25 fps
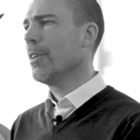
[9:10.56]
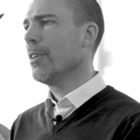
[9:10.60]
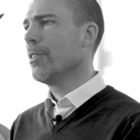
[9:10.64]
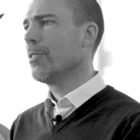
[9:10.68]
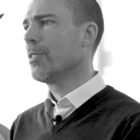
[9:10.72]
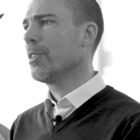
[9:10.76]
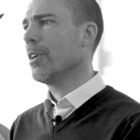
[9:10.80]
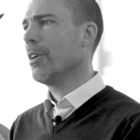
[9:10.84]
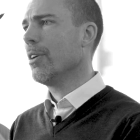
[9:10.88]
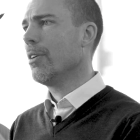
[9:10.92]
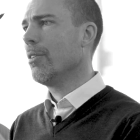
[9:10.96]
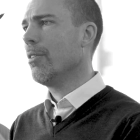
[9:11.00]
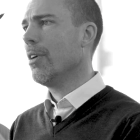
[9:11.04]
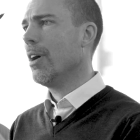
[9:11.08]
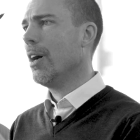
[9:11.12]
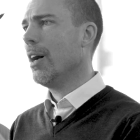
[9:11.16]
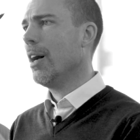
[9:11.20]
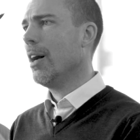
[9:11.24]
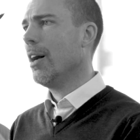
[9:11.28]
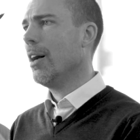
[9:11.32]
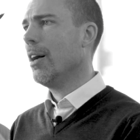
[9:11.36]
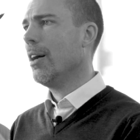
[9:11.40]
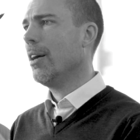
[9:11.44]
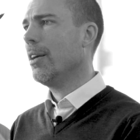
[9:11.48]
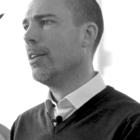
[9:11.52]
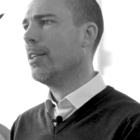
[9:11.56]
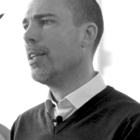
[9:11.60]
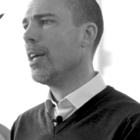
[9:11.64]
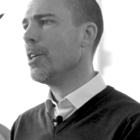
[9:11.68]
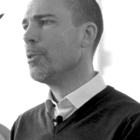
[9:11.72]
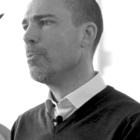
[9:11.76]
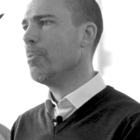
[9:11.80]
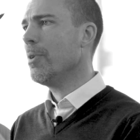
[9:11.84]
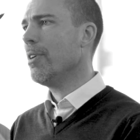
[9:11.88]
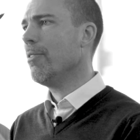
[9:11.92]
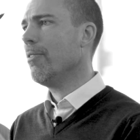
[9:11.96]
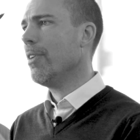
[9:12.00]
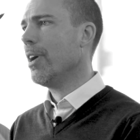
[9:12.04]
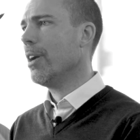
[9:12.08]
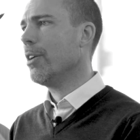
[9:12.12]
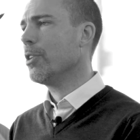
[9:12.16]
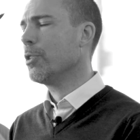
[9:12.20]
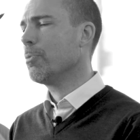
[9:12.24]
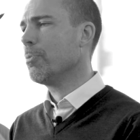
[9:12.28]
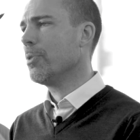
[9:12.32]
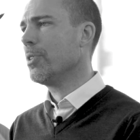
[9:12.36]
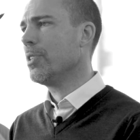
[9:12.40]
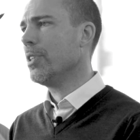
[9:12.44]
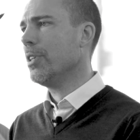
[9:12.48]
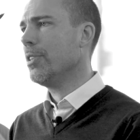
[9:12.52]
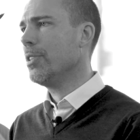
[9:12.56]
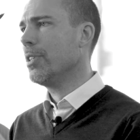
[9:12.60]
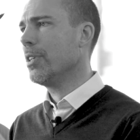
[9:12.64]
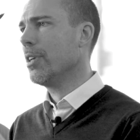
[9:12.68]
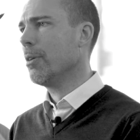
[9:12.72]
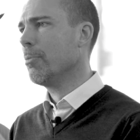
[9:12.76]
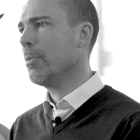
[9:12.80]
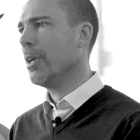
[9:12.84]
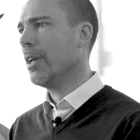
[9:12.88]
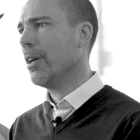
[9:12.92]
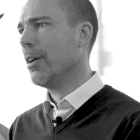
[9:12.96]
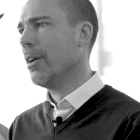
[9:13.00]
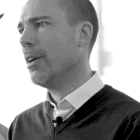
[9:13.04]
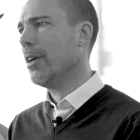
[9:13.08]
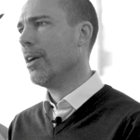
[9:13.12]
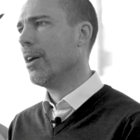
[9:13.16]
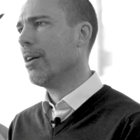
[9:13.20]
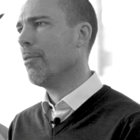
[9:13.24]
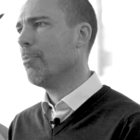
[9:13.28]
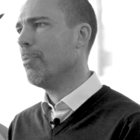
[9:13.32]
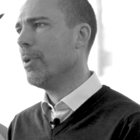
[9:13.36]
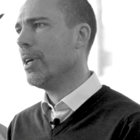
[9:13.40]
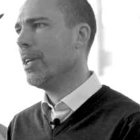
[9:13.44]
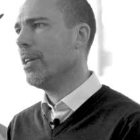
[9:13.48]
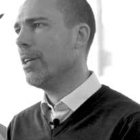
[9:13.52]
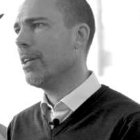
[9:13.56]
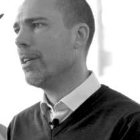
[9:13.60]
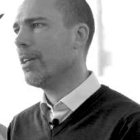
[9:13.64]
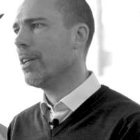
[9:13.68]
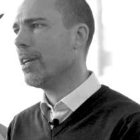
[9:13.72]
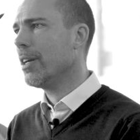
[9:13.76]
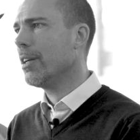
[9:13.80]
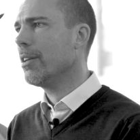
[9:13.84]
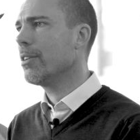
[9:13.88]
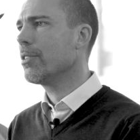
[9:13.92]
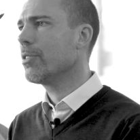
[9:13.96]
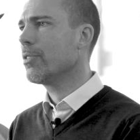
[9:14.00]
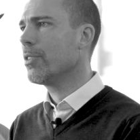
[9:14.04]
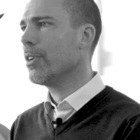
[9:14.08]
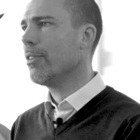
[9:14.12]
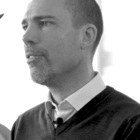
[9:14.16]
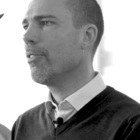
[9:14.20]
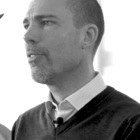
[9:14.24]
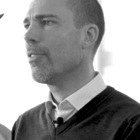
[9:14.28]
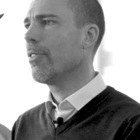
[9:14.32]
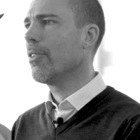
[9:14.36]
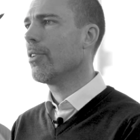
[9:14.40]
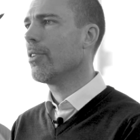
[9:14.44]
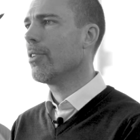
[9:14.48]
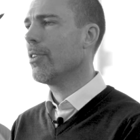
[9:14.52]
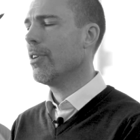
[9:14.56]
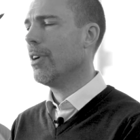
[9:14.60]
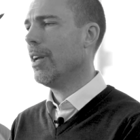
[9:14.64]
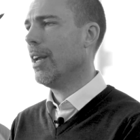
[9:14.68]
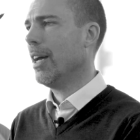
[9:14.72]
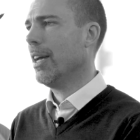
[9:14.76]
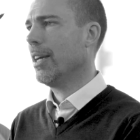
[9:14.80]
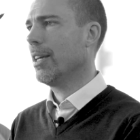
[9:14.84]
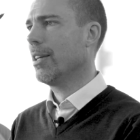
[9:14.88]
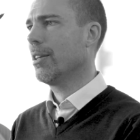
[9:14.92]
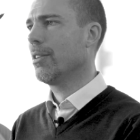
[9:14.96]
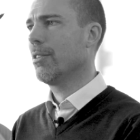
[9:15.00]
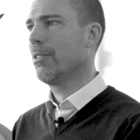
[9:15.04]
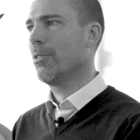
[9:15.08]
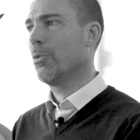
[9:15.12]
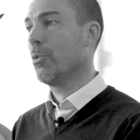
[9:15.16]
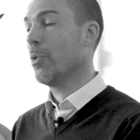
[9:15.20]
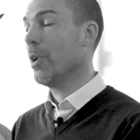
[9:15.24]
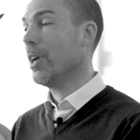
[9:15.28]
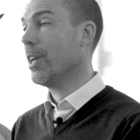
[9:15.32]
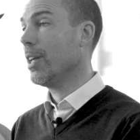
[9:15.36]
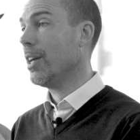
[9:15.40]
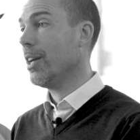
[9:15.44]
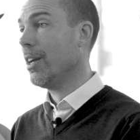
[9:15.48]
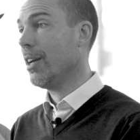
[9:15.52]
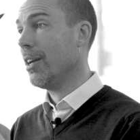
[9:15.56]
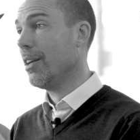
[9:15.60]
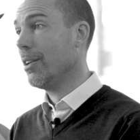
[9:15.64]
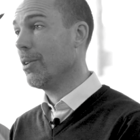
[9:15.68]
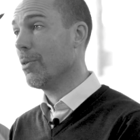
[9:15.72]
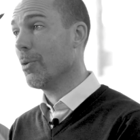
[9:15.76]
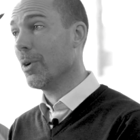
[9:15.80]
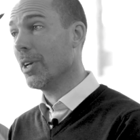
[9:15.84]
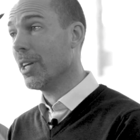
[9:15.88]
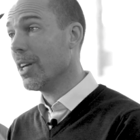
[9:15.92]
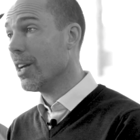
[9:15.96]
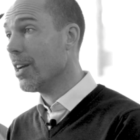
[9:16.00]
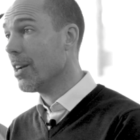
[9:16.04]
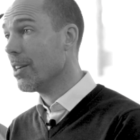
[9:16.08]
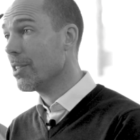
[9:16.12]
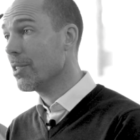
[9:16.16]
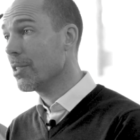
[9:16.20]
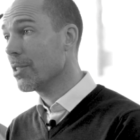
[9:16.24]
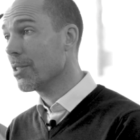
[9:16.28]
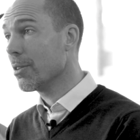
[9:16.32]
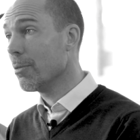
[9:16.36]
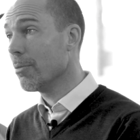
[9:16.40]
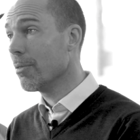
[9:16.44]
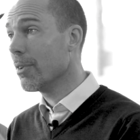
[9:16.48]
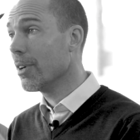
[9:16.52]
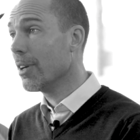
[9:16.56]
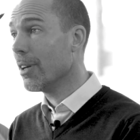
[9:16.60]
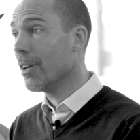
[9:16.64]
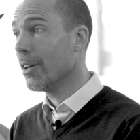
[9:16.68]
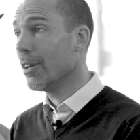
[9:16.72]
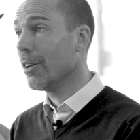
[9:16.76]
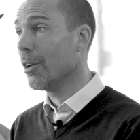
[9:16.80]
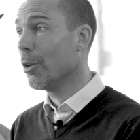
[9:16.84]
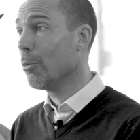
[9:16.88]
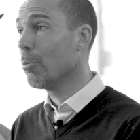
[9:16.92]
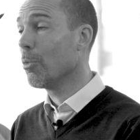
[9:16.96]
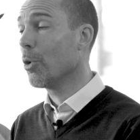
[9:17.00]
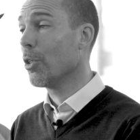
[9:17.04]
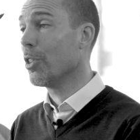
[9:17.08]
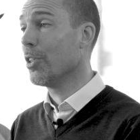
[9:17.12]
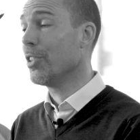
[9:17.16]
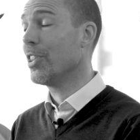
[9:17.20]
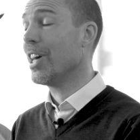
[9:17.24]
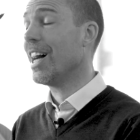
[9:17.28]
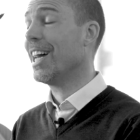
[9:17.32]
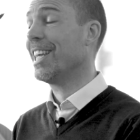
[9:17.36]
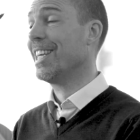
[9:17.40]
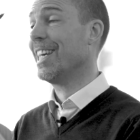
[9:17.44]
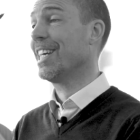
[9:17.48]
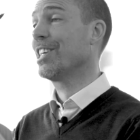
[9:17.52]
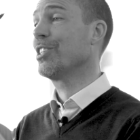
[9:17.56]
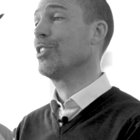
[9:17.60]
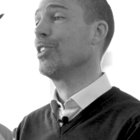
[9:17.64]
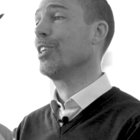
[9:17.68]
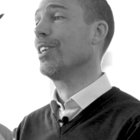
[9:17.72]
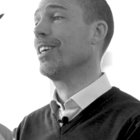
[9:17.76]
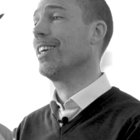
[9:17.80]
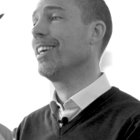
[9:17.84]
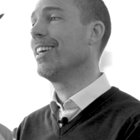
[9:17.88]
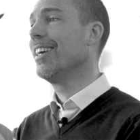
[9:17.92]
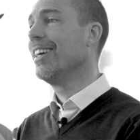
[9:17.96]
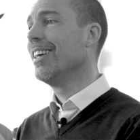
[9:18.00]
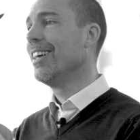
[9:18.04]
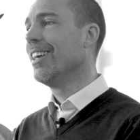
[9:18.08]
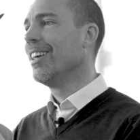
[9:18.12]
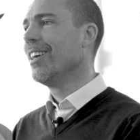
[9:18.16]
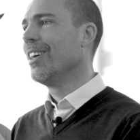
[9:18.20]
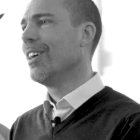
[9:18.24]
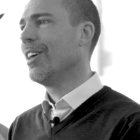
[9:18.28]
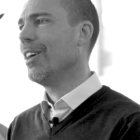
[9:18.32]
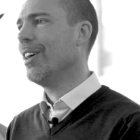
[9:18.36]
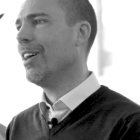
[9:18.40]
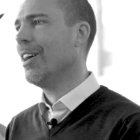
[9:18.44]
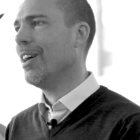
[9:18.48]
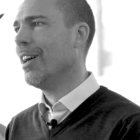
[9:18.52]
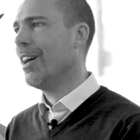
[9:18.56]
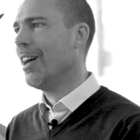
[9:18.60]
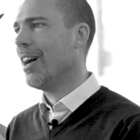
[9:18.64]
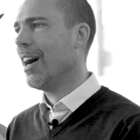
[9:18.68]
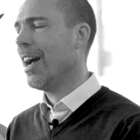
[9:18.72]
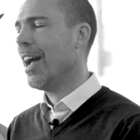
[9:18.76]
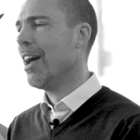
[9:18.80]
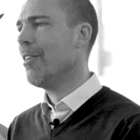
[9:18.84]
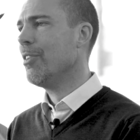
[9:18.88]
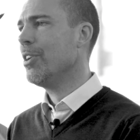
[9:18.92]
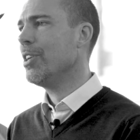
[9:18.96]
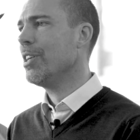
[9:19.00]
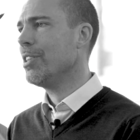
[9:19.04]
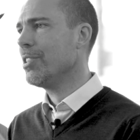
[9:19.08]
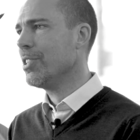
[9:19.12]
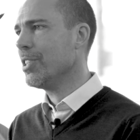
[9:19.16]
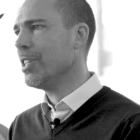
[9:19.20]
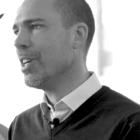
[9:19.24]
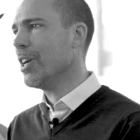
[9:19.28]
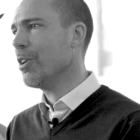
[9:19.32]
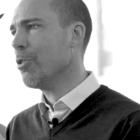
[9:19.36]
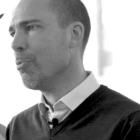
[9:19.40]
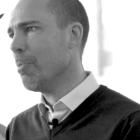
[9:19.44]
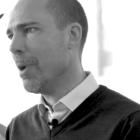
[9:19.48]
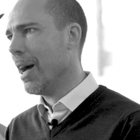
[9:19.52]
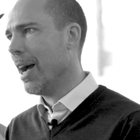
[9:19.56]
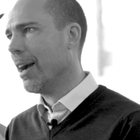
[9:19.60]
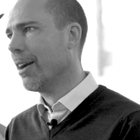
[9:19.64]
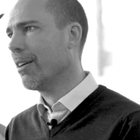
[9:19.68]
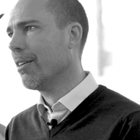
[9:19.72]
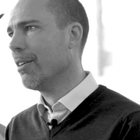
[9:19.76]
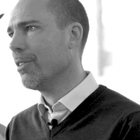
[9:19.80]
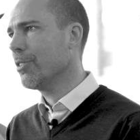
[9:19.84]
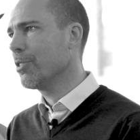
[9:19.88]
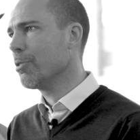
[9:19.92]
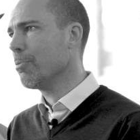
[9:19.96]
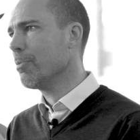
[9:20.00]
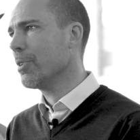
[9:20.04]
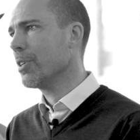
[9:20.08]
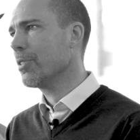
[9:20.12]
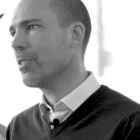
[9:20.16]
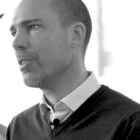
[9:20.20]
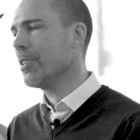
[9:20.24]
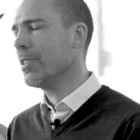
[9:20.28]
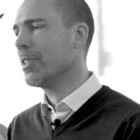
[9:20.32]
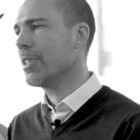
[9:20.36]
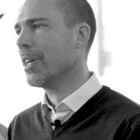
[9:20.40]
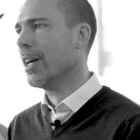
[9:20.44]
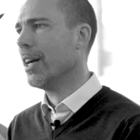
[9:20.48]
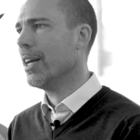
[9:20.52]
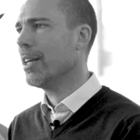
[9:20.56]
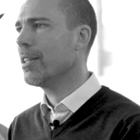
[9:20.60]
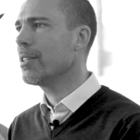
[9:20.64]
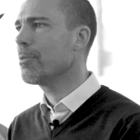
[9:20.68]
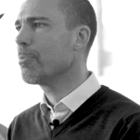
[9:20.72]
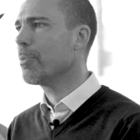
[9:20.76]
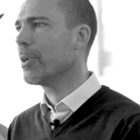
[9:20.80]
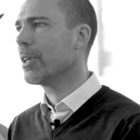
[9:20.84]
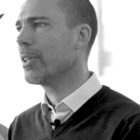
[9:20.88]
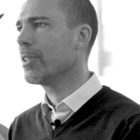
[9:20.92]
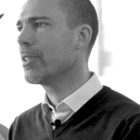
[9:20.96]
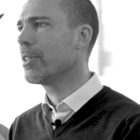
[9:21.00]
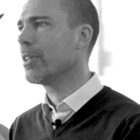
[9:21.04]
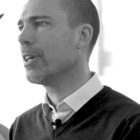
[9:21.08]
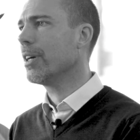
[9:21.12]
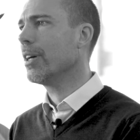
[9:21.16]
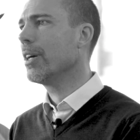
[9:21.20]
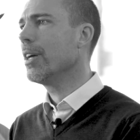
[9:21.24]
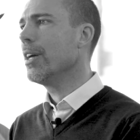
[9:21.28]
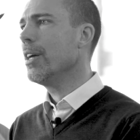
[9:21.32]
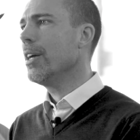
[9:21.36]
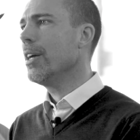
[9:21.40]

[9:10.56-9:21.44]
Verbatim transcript: So uh, it has been various position. I mean, I've uh, been in the industry for like 20, 20 years, yeah. a little more than that actually. Uh, I have an engineering background, so master in science, but uh,